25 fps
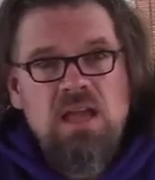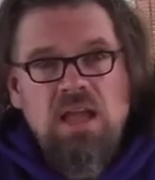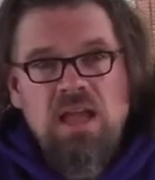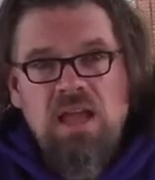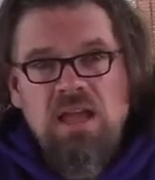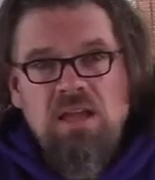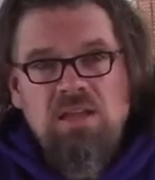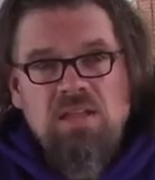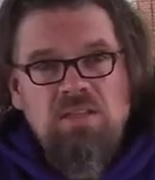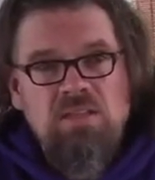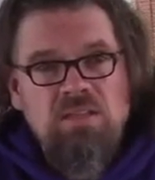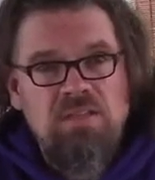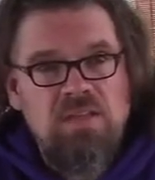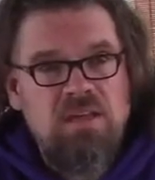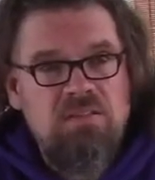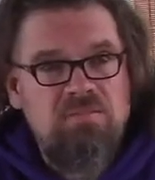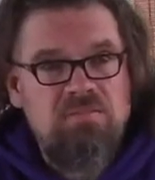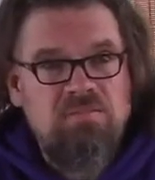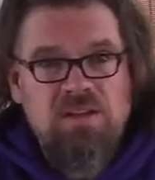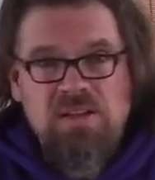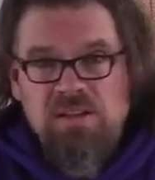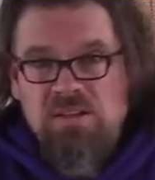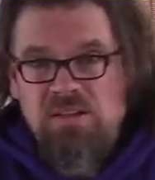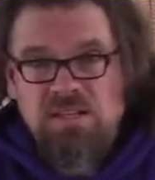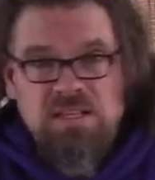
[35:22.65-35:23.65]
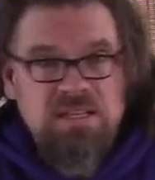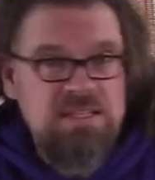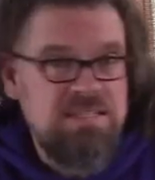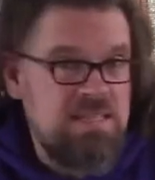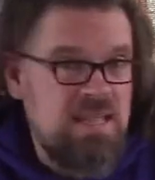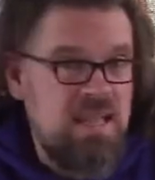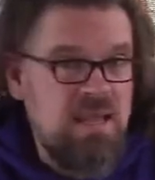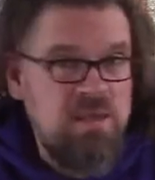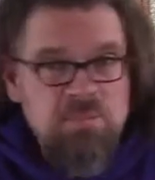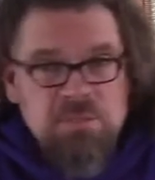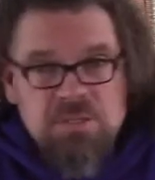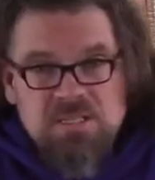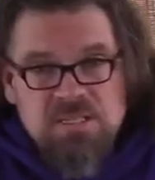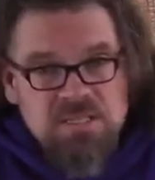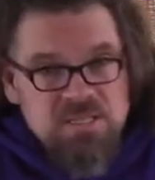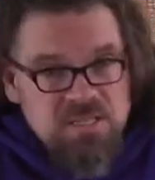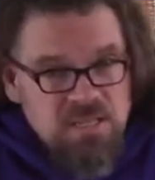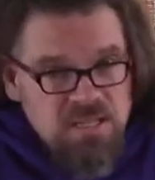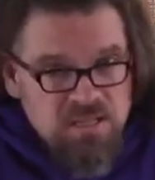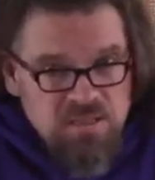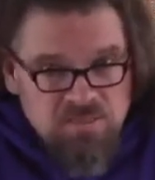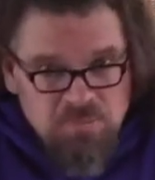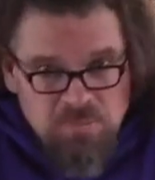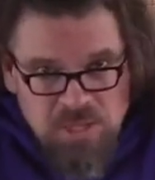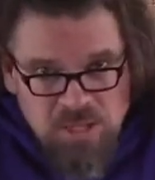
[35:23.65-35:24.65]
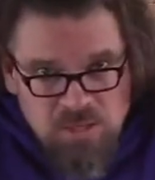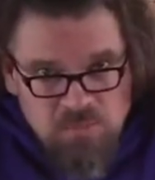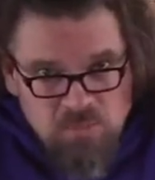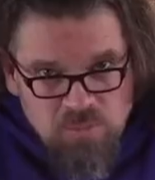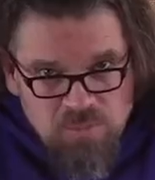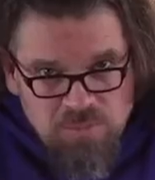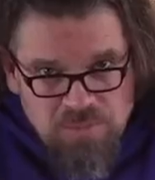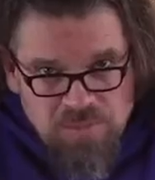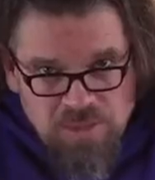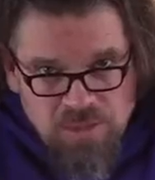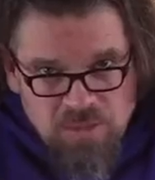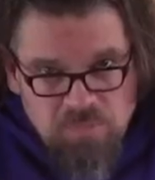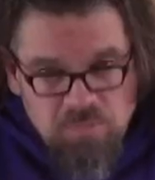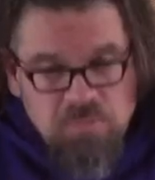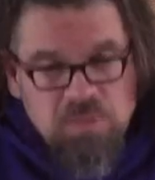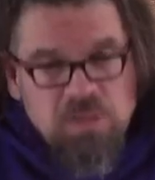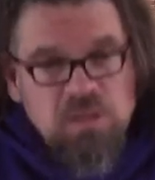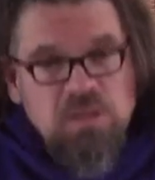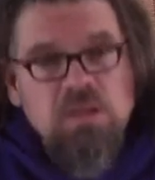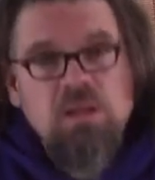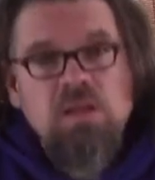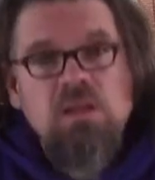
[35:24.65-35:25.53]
and that final exam isn't in bed with them.